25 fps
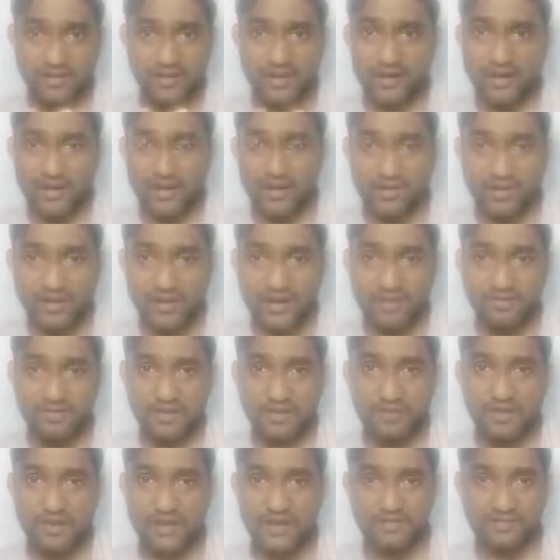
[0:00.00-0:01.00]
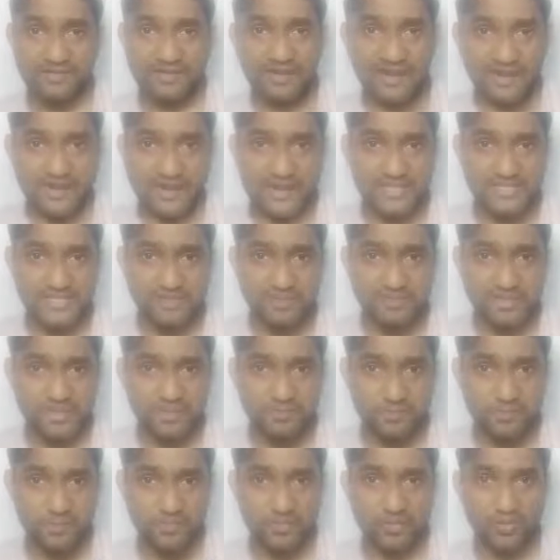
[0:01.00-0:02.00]
getting quality from an XLRA
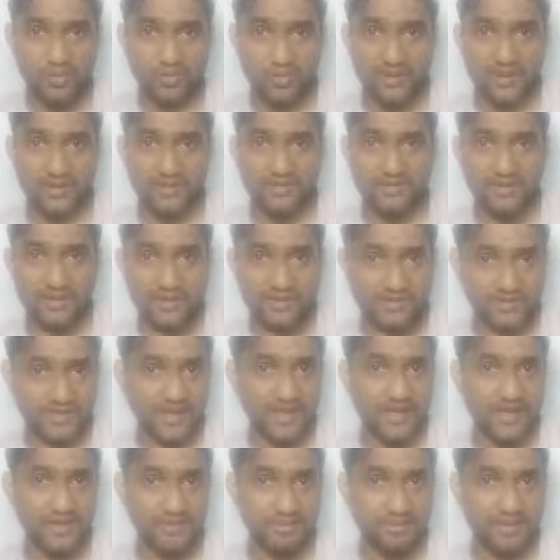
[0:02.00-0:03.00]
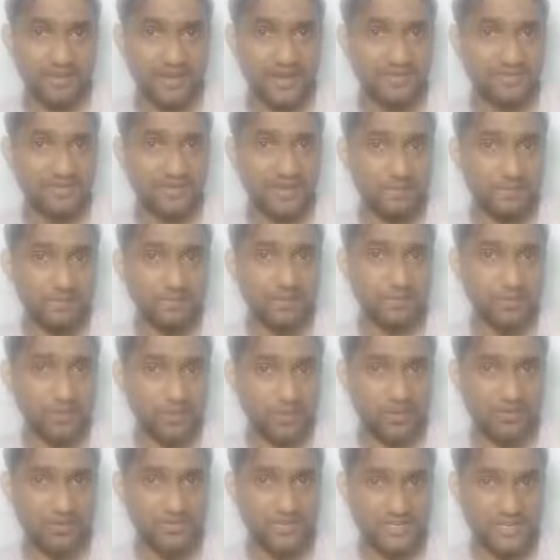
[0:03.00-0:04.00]
Jamshedpur or XIMB doesn't depend
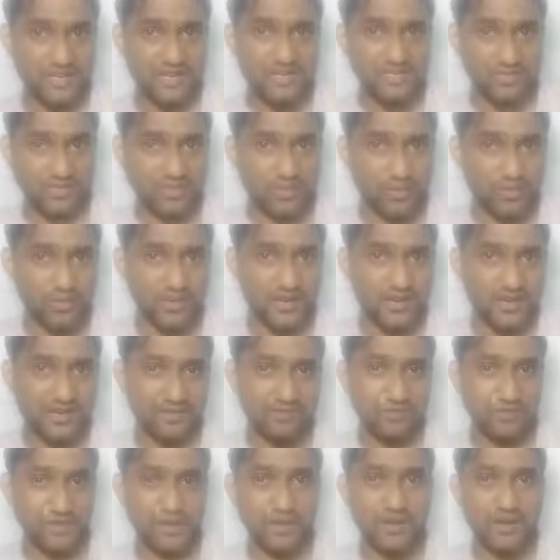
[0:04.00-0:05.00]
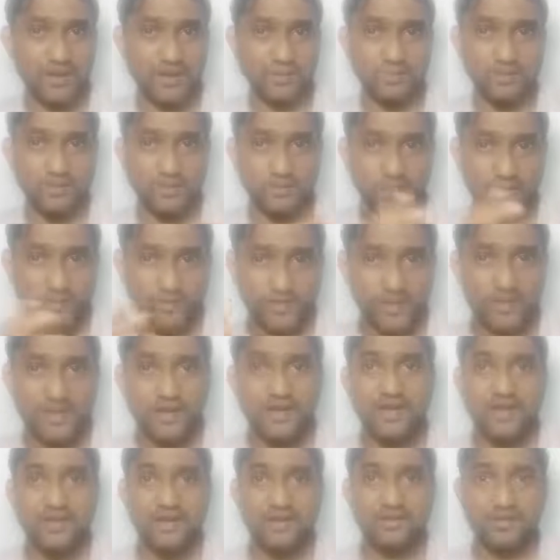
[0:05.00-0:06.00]
upon your GK score. It purely depends upon
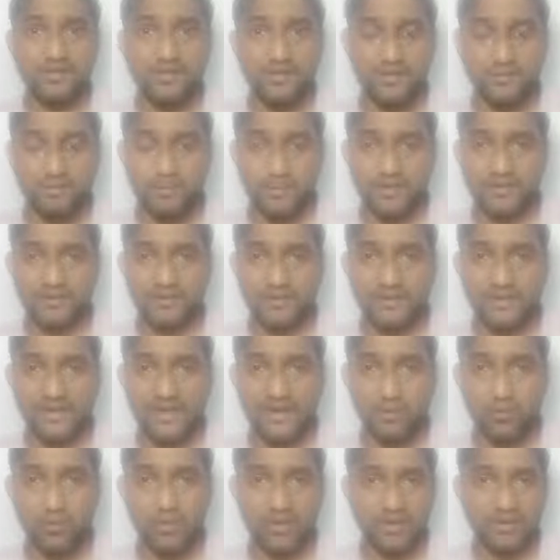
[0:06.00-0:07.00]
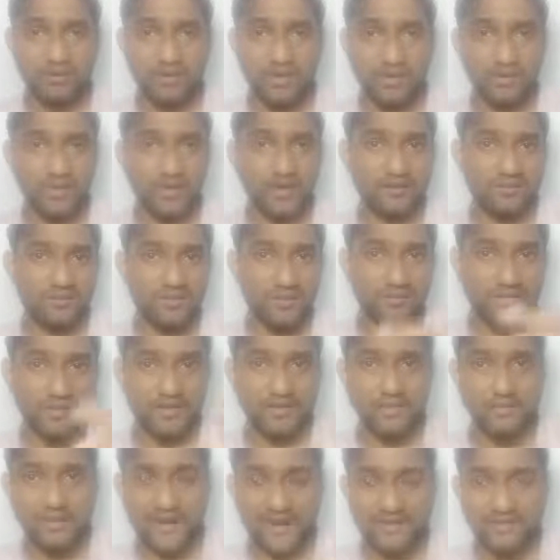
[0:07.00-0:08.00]
the percentile, whatever you got from
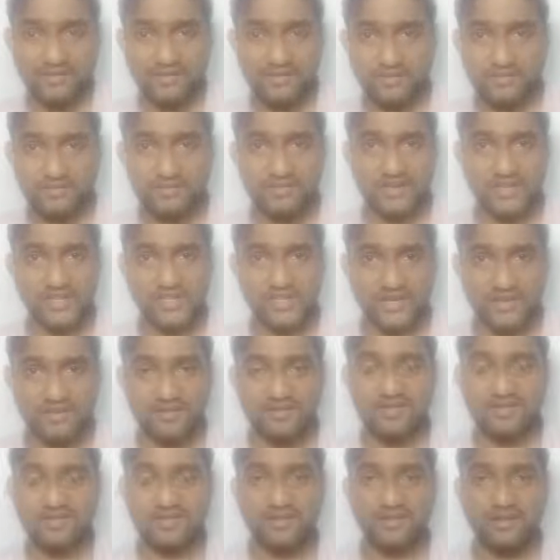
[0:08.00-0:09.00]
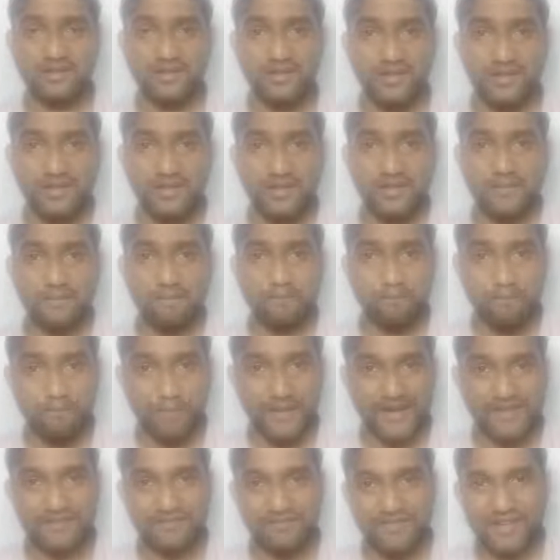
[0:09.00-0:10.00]
the remaining sections.
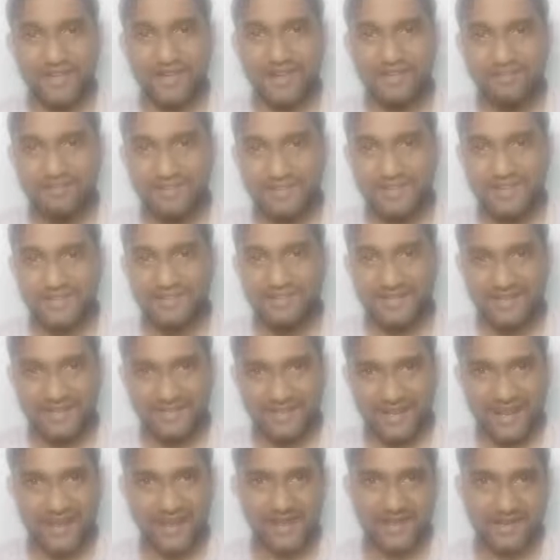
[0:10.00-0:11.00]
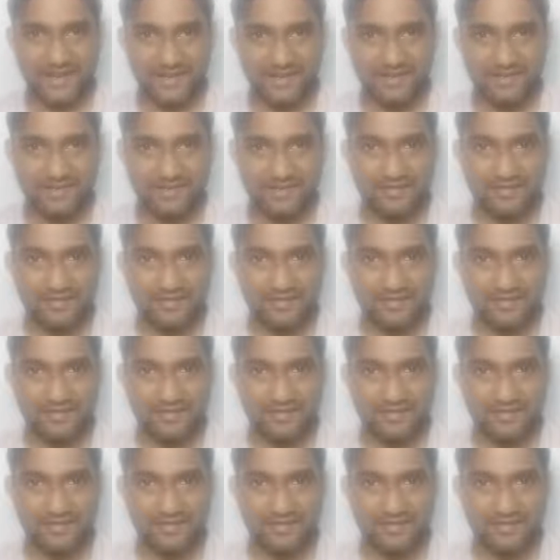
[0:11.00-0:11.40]
But whenever there's a tie